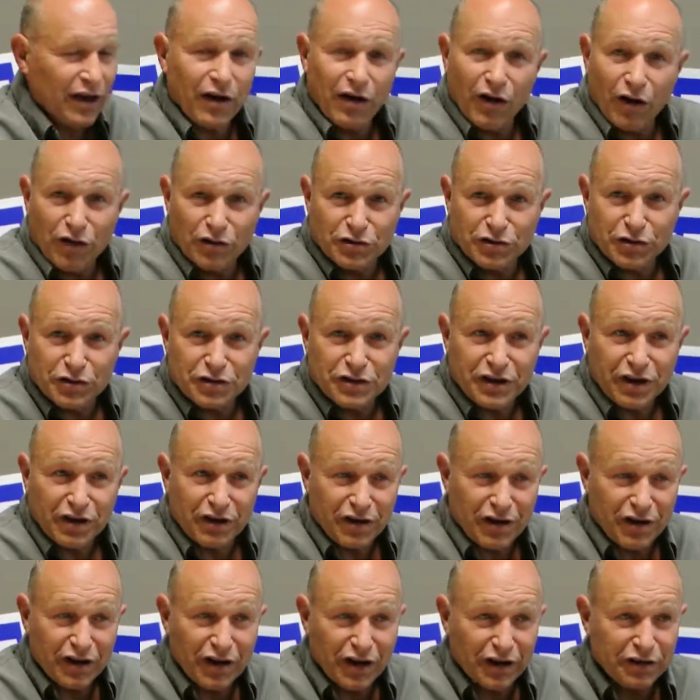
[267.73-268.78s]
also
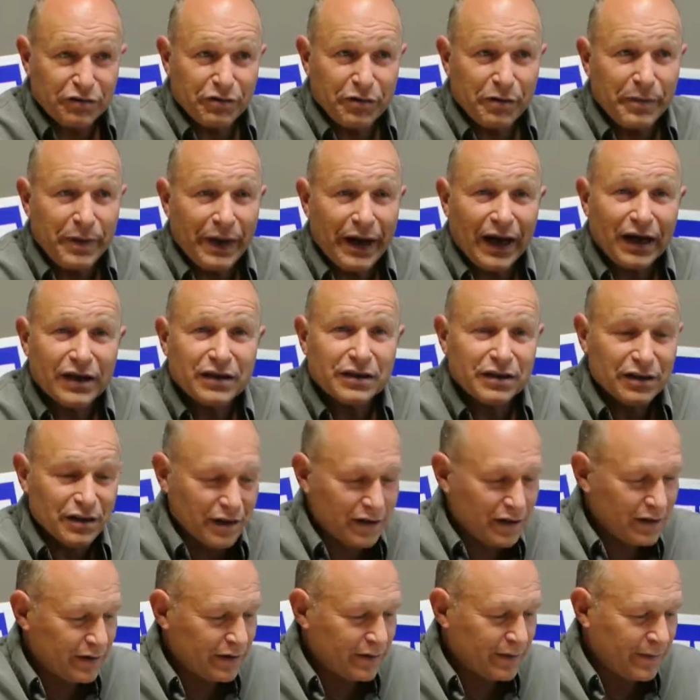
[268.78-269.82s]
started Electro-Impact.
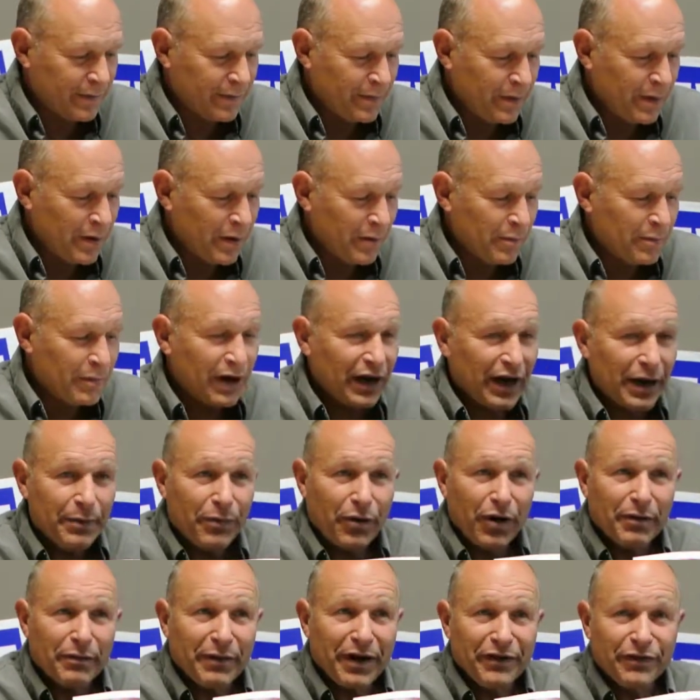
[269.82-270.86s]
But I
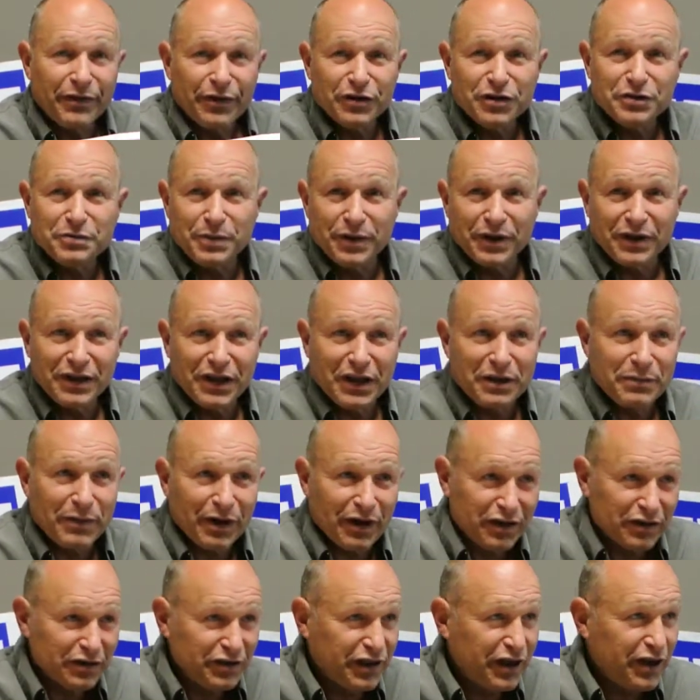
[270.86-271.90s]
bought my first building in
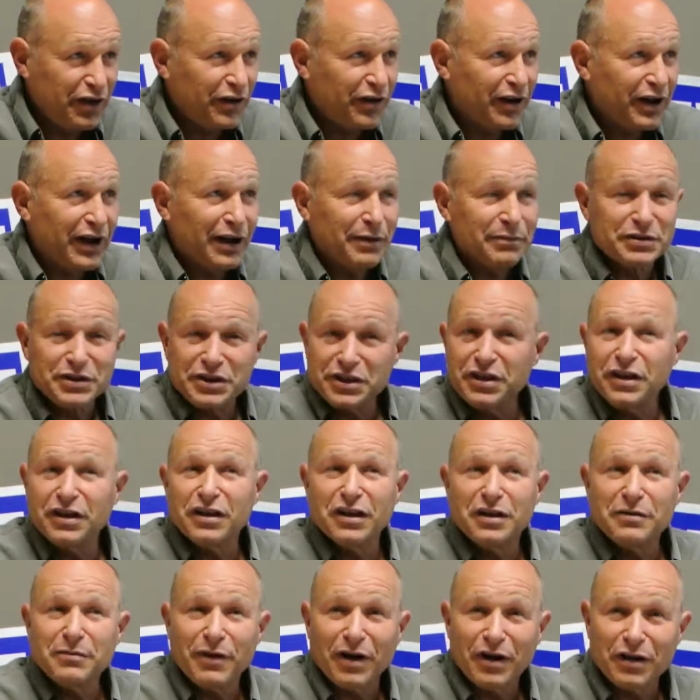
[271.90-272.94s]
Mukilteo, and I'm
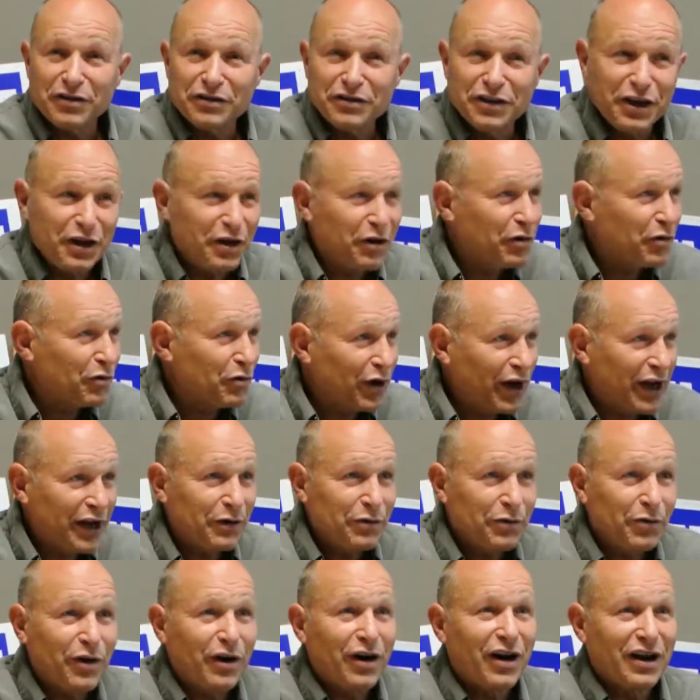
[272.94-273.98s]
still in Mukilteo, right
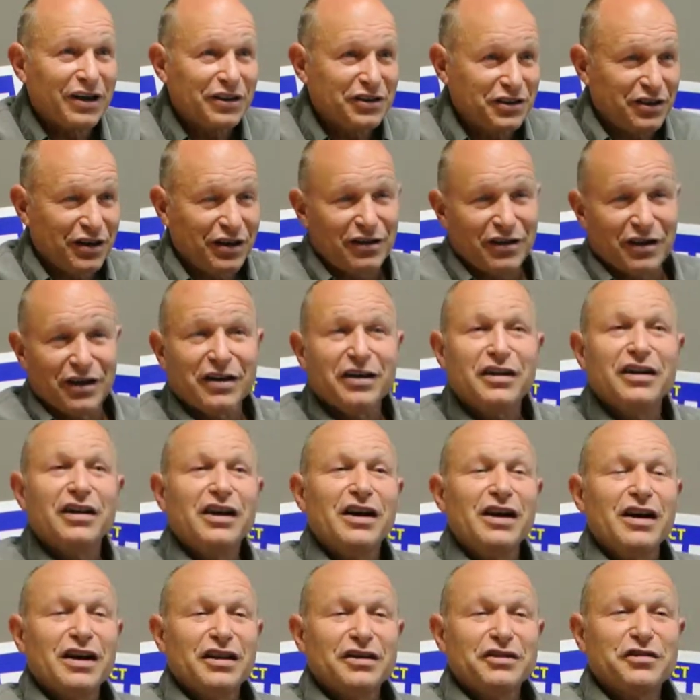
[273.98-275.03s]
where I started.
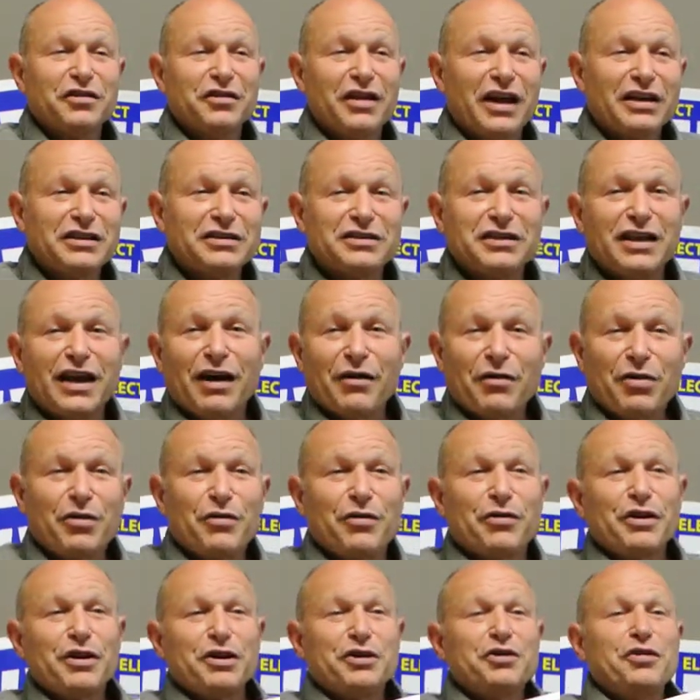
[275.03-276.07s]
So that's now
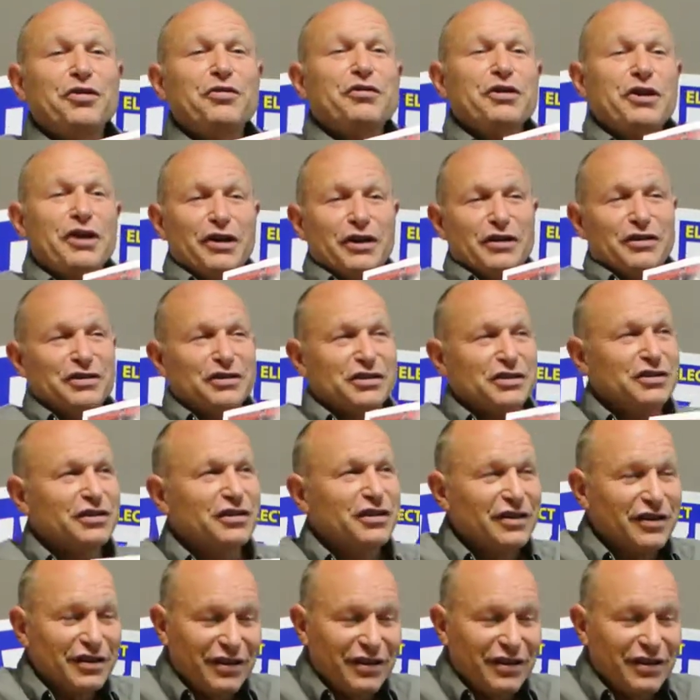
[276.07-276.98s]
32 years